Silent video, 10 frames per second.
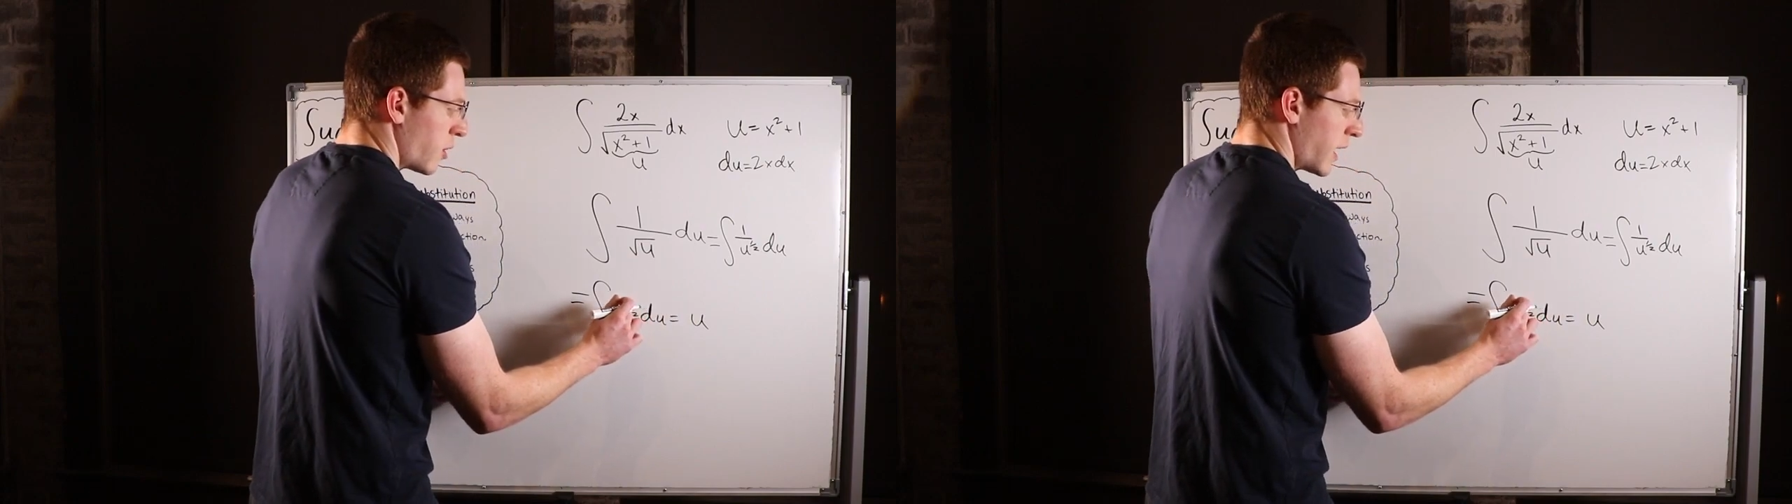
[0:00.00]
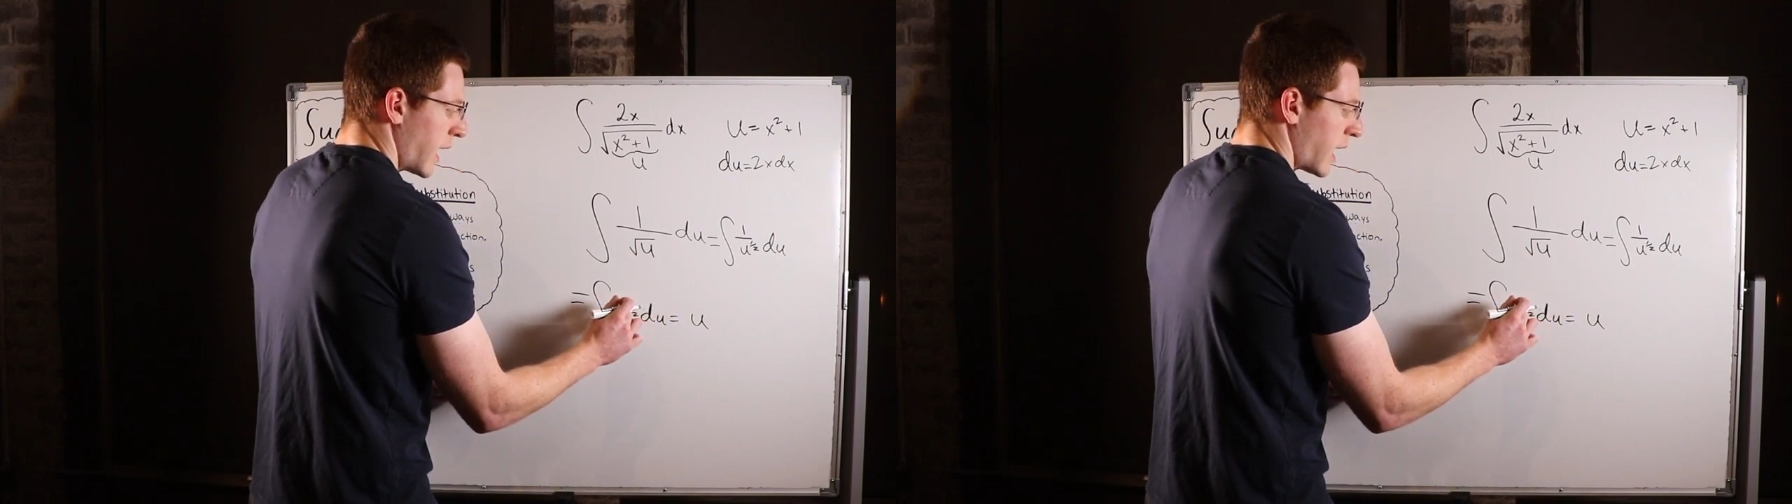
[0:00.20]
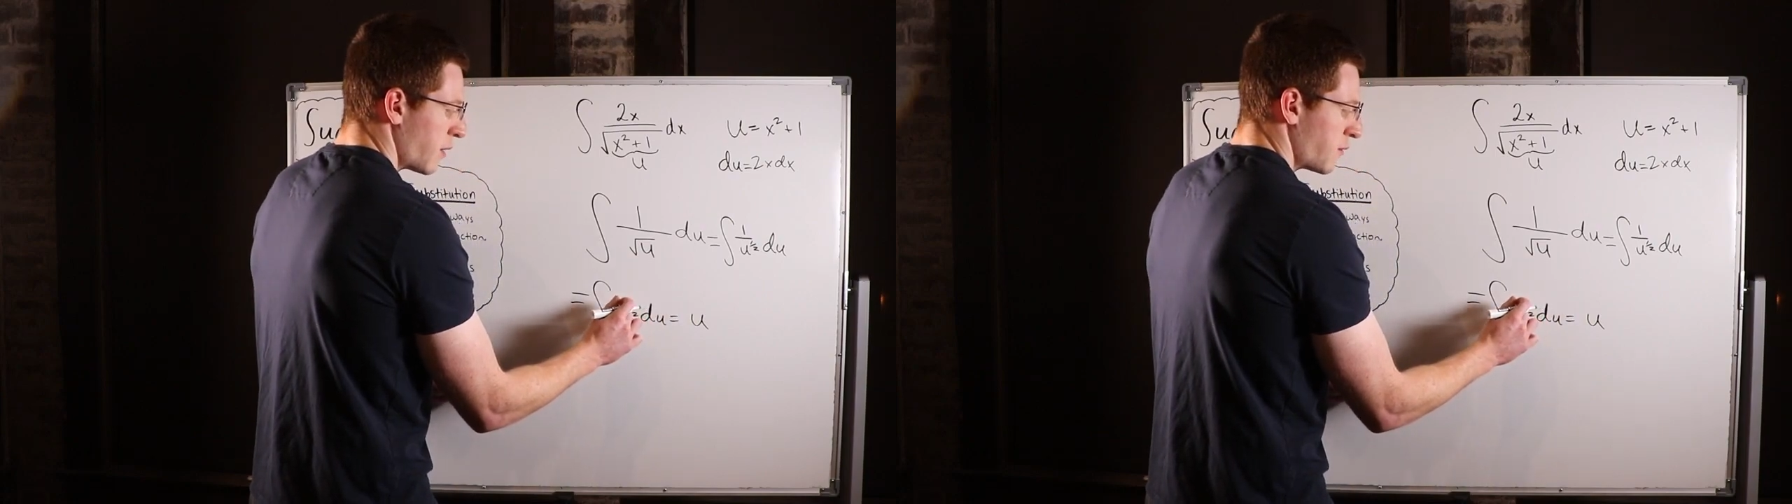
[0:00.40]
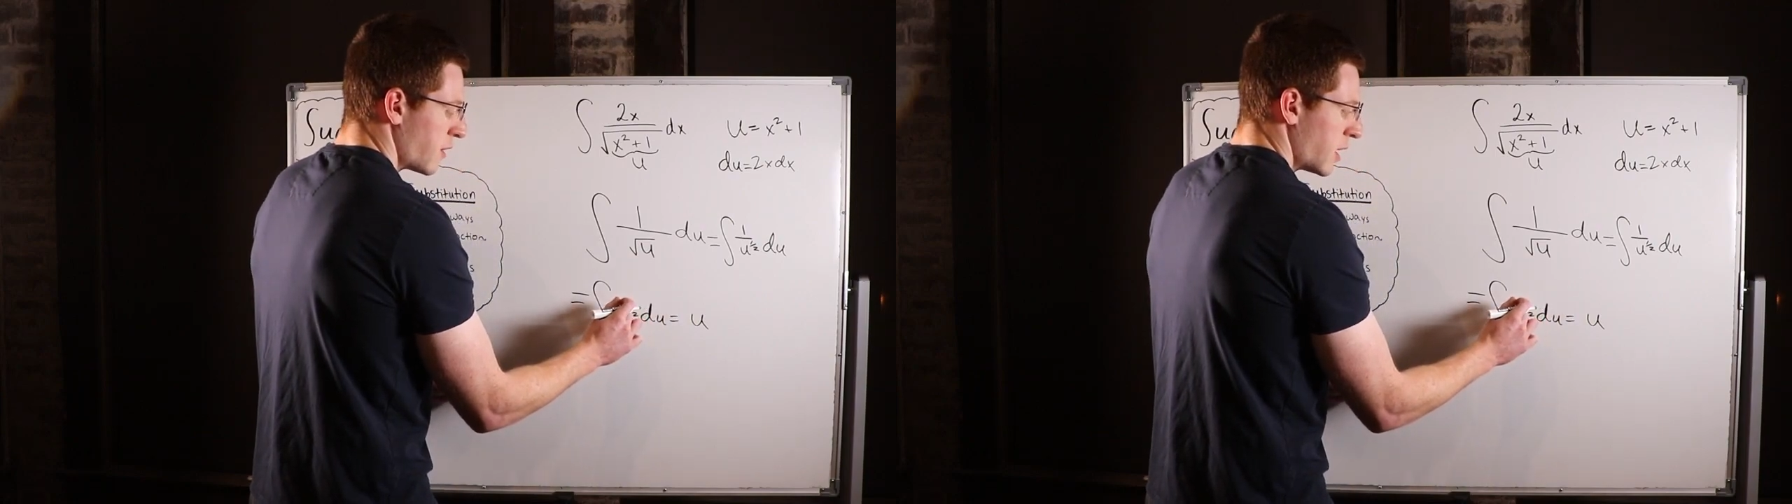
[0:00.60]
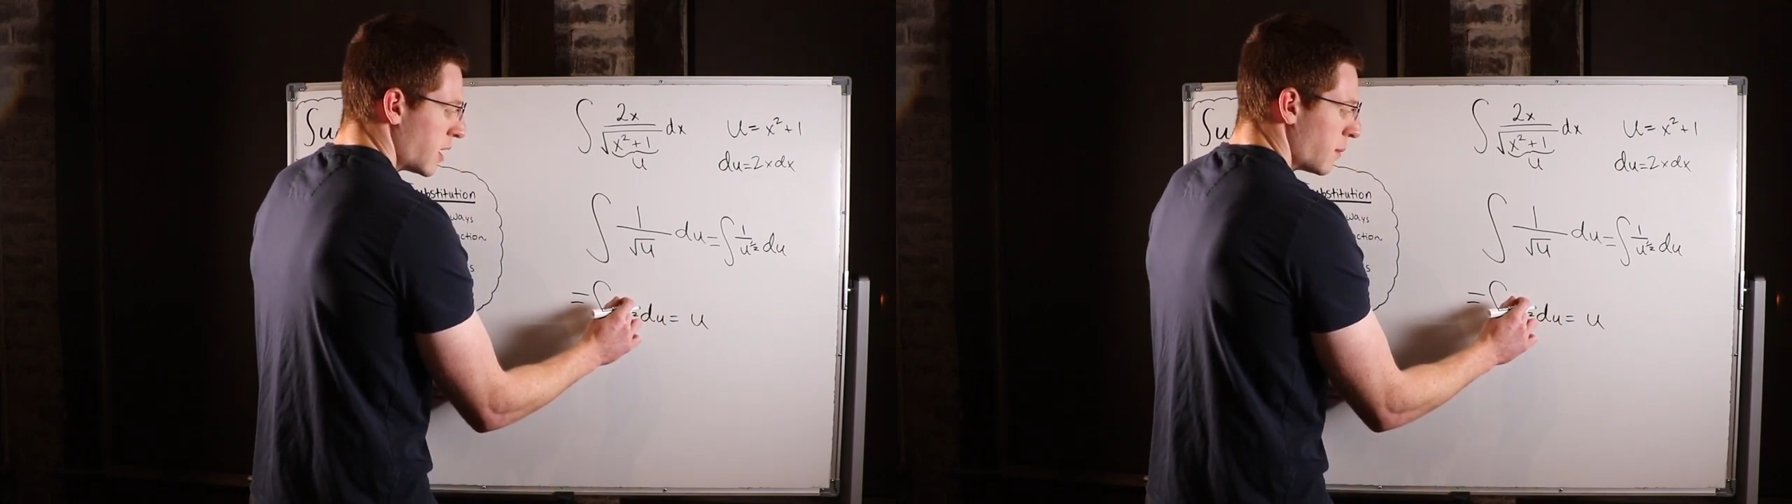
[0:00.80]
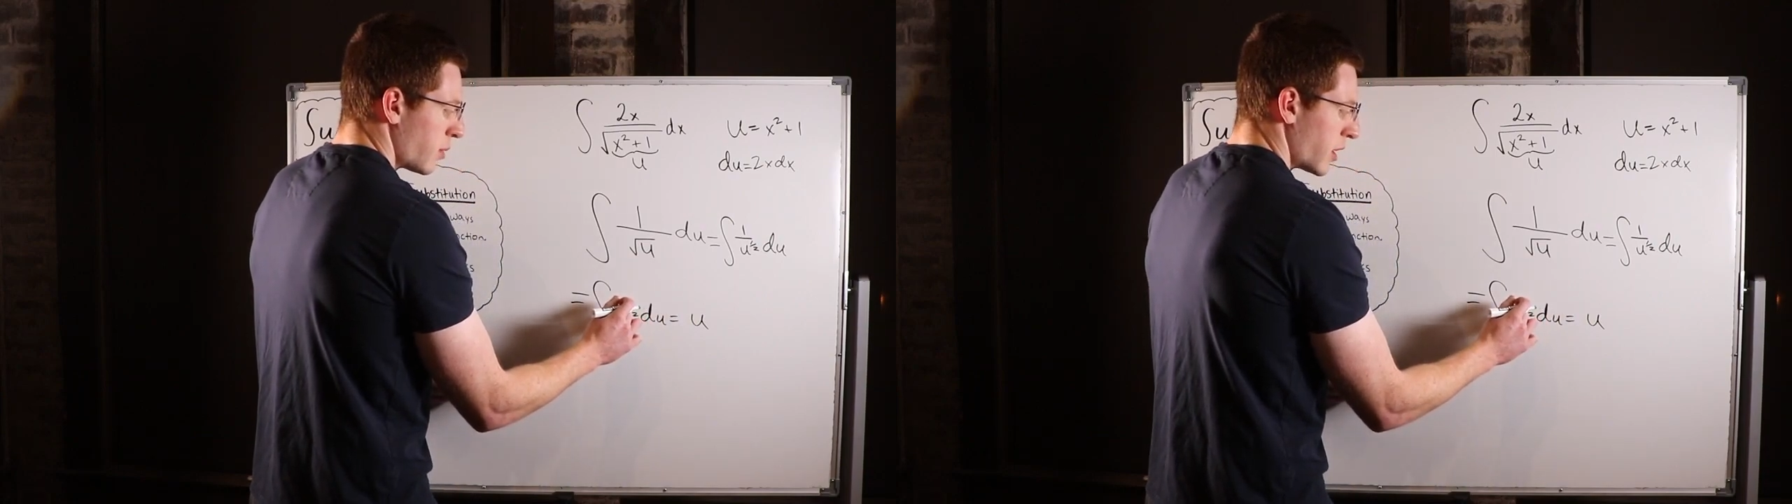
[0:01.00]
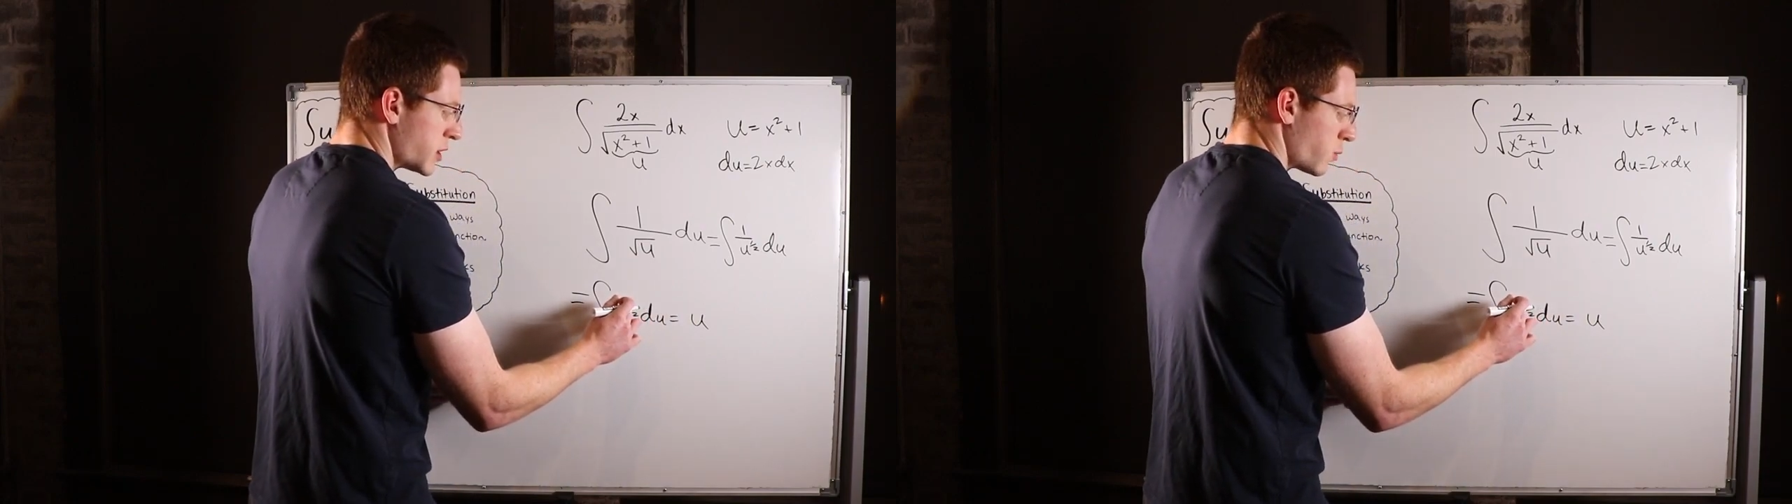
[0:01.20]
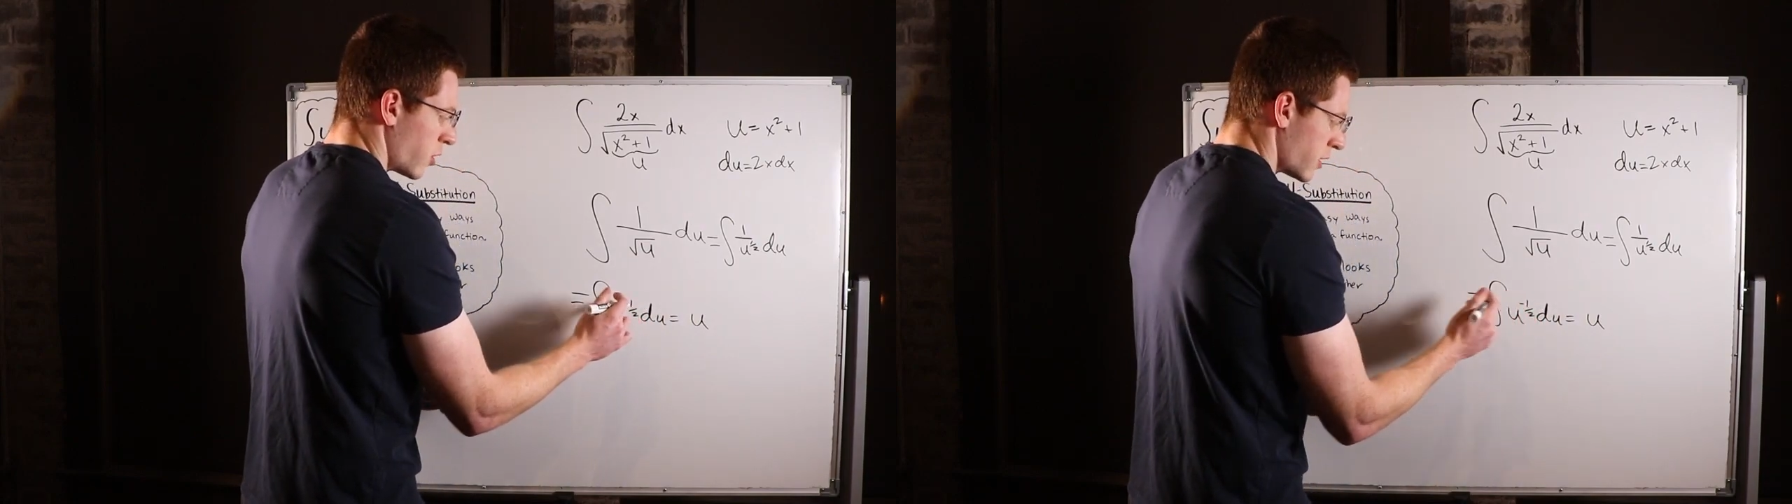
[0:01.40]
1/2
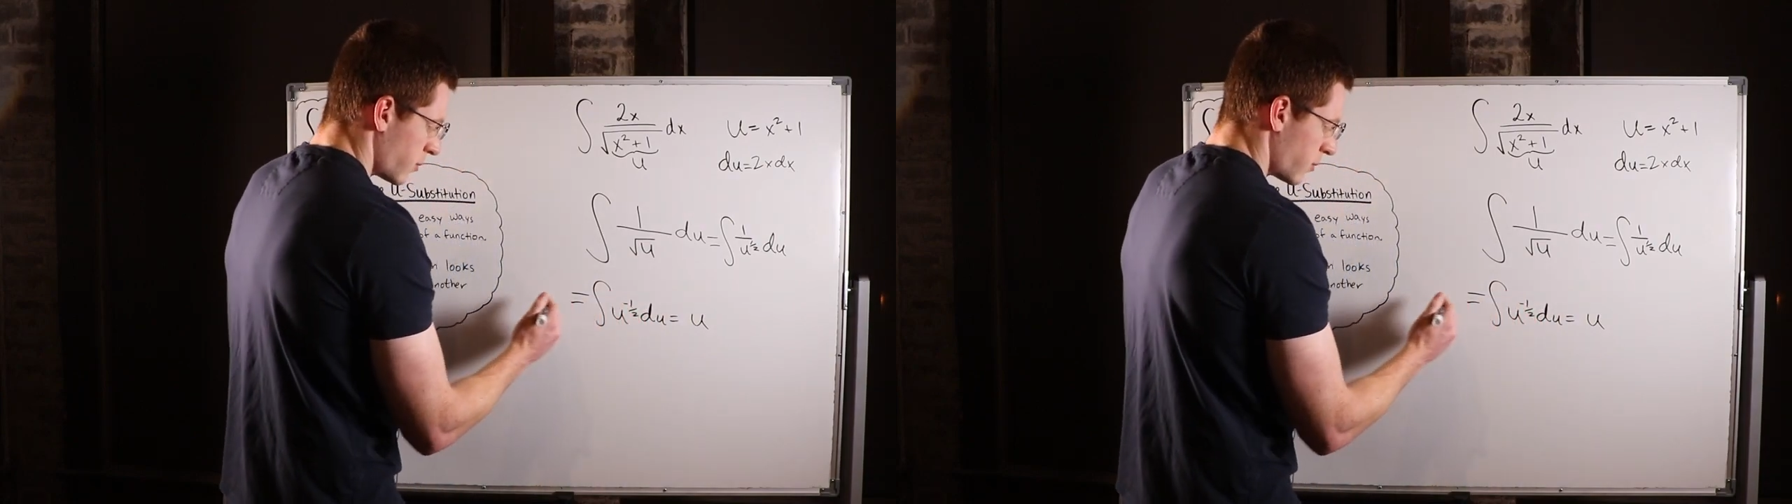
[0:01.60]
plus 1.